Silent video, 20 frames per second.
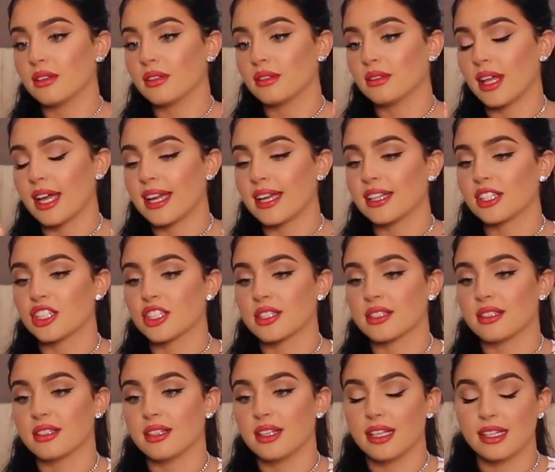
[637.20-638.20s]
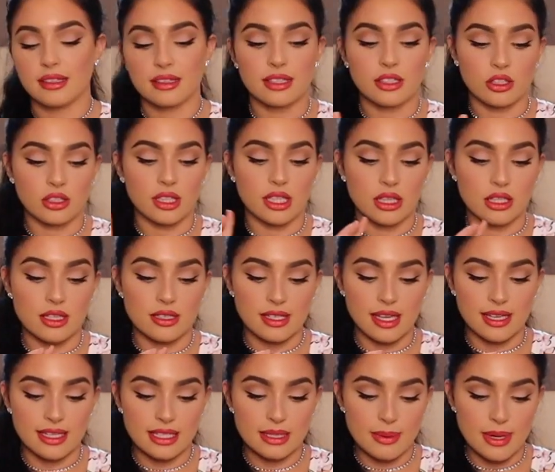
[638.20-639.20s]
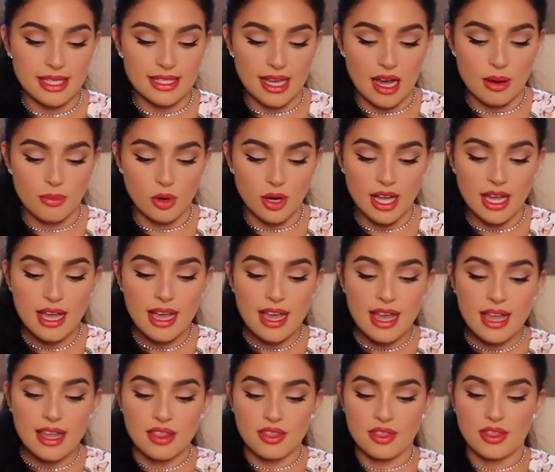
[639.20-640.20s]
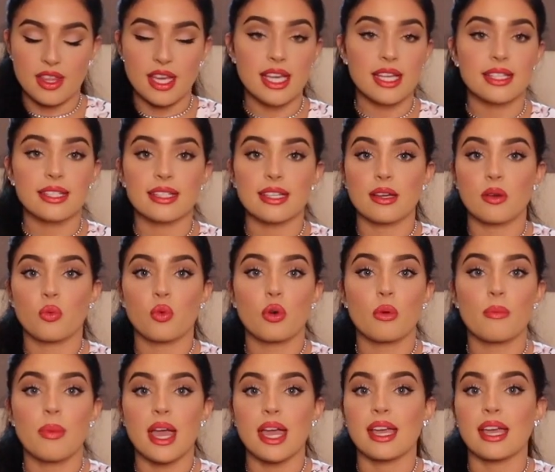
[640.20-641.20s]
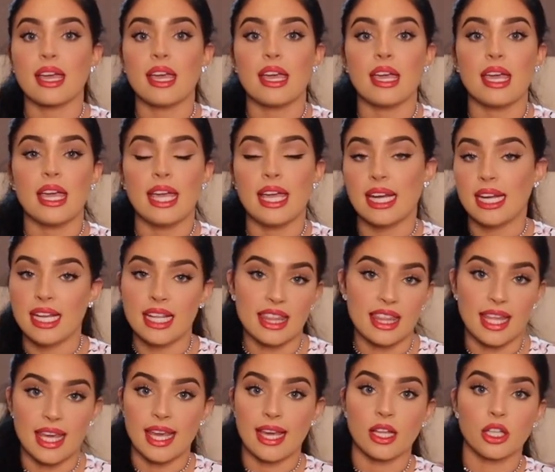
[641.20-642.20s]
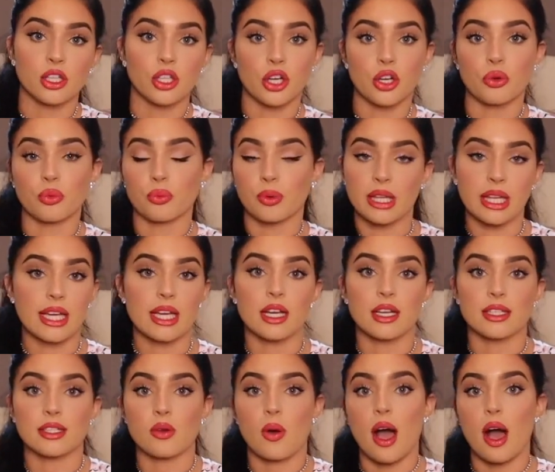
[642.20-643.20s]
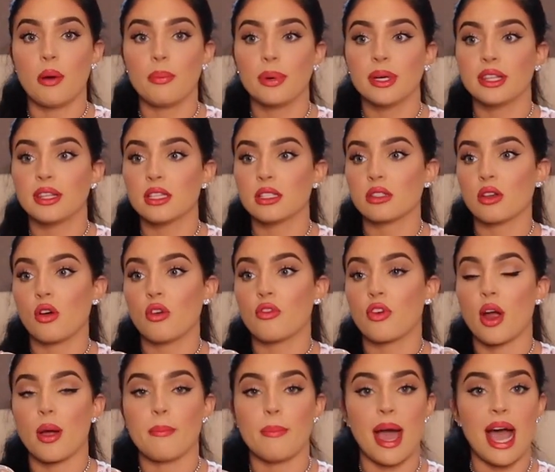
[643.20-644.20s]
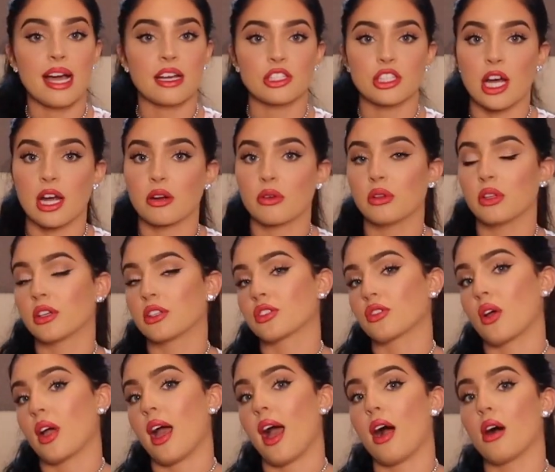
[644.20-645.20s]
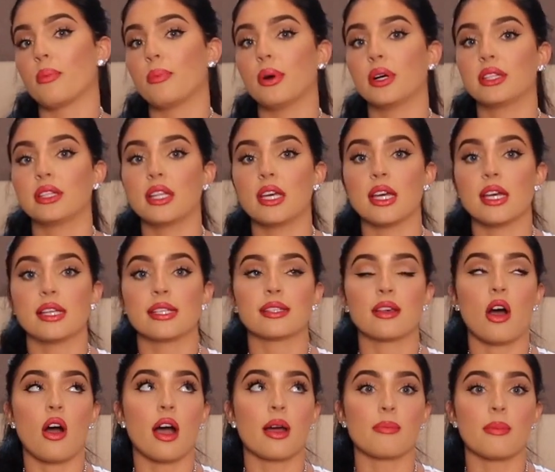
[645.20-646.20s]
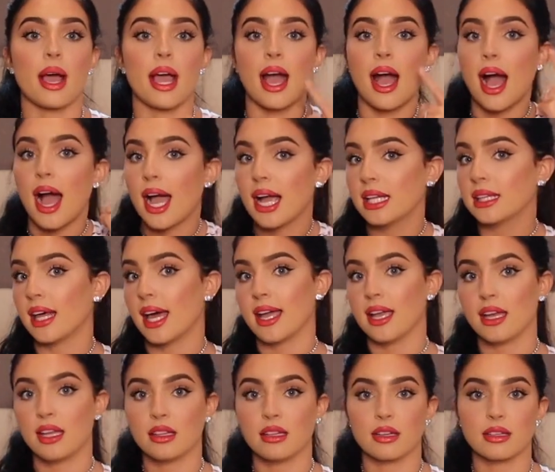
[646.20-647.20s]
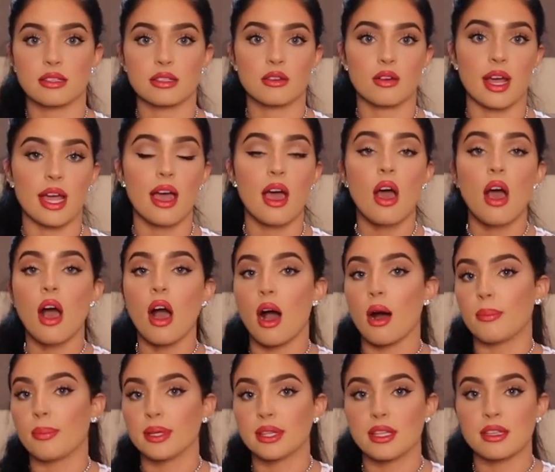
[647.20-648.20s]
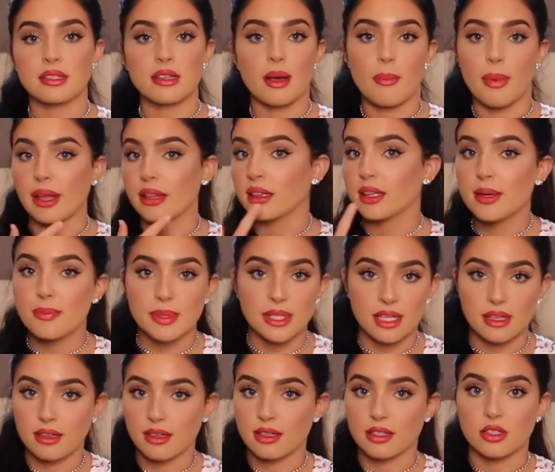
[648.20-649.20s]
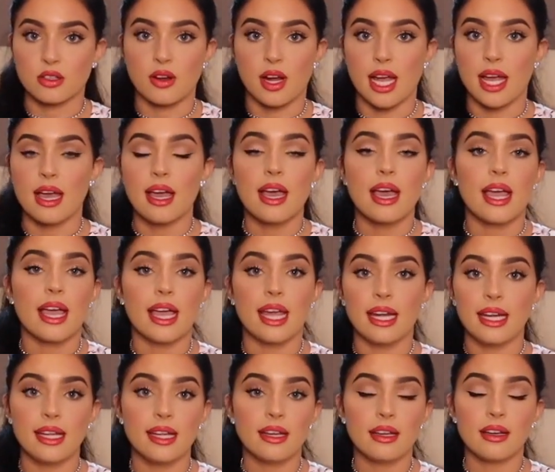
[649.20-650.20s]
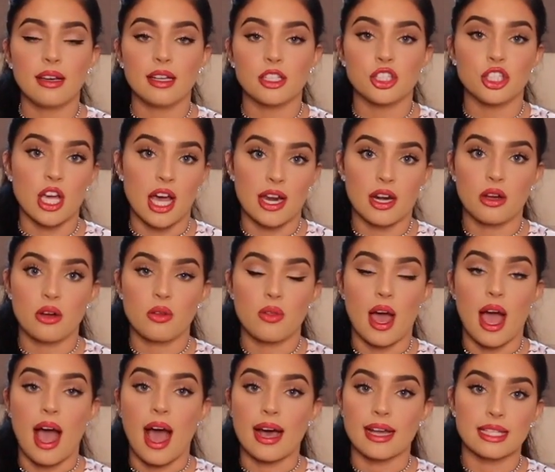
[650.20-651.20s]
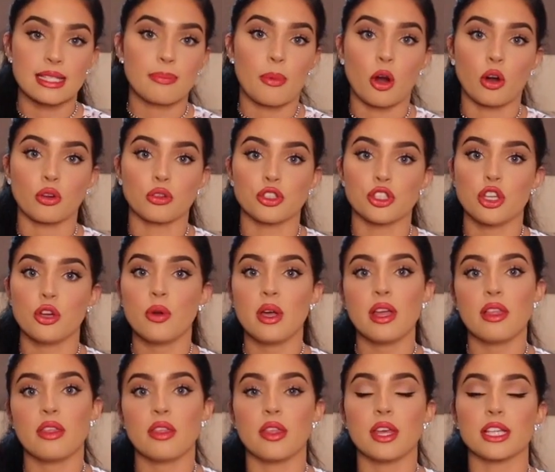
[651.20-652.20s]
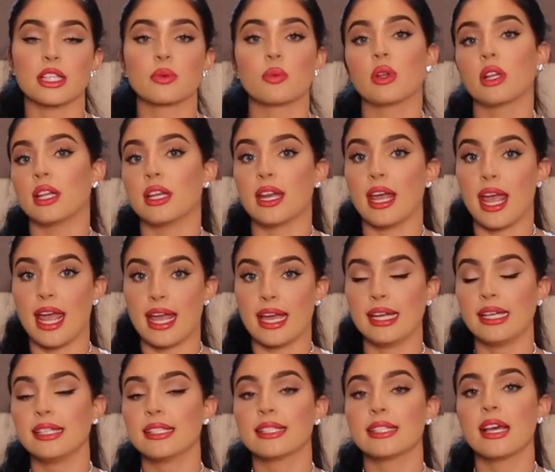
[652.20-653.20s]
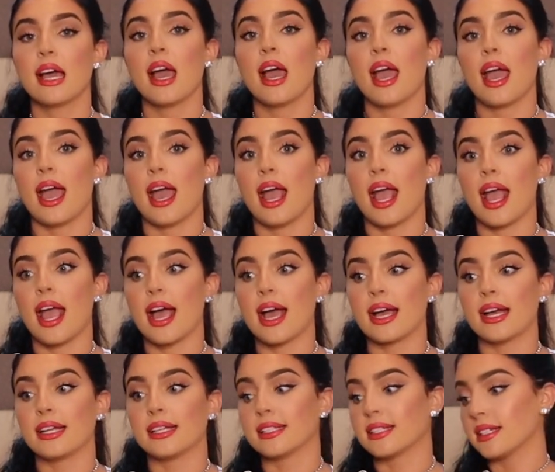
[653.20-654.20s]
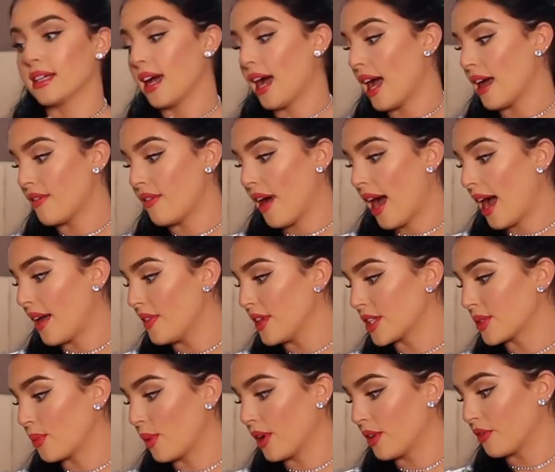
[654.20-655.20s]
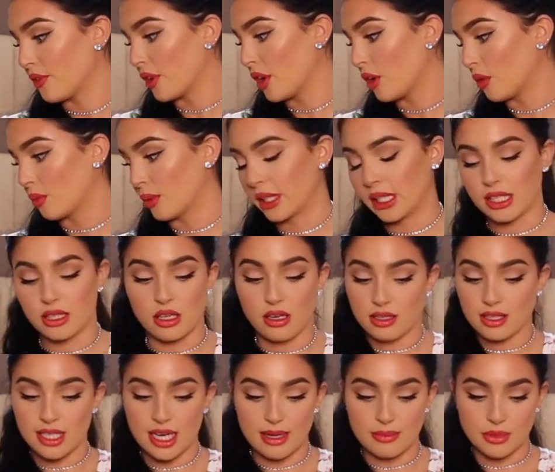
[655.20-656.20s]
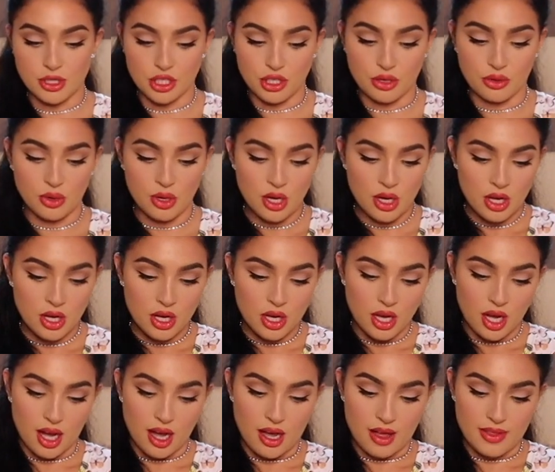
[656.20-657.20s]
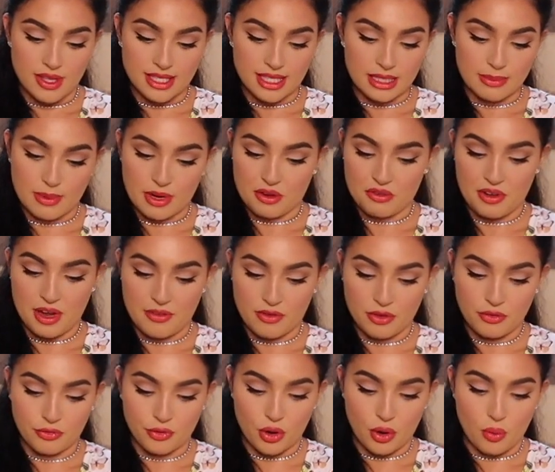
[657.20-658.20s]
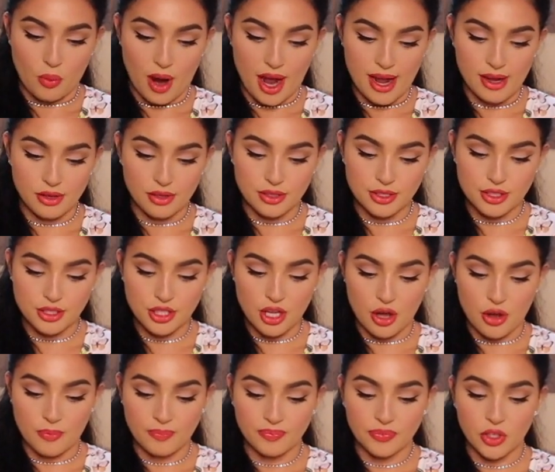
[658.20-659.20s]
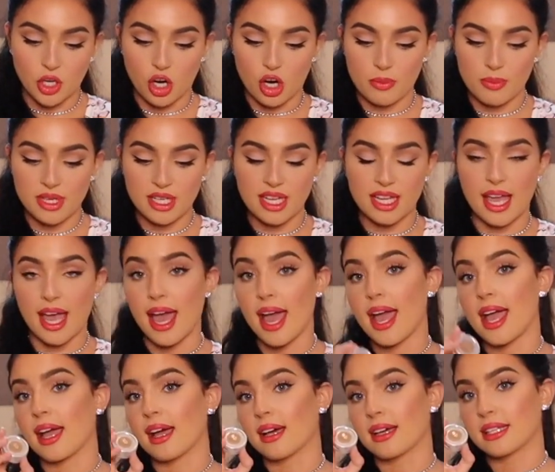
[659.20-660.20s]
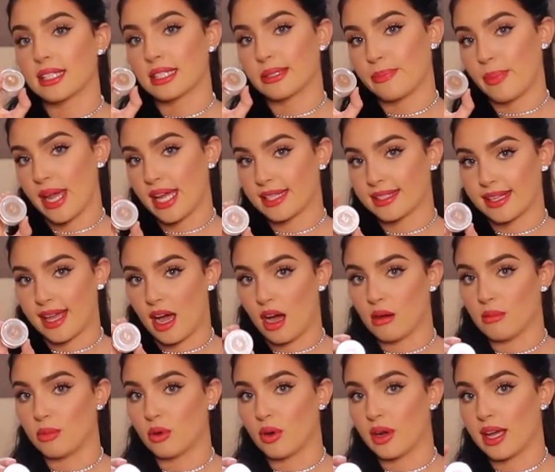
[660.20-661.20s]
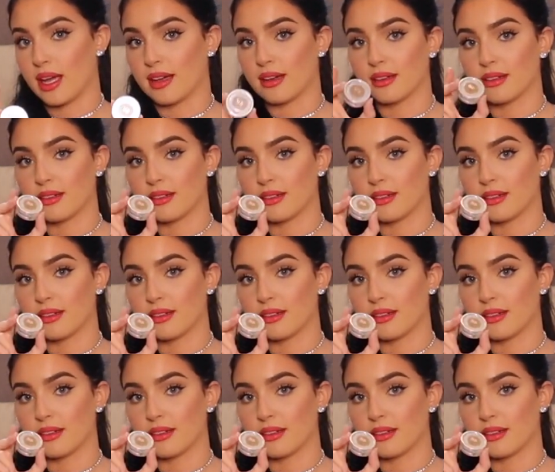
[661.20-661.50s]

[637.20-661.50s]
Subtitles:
like, it literally looks like a space cowboy. This will make anything look really good. So I'll put this over a matte shadow, it looks great. I'll put this on my highlight, it looks great. I'll put this on my lips, it looks great. Any shadow that has sparkle to it, this will enhance. And I've had this one for a really long time too. This has been a favorite for a while. So Urban Decay Space Cowboy.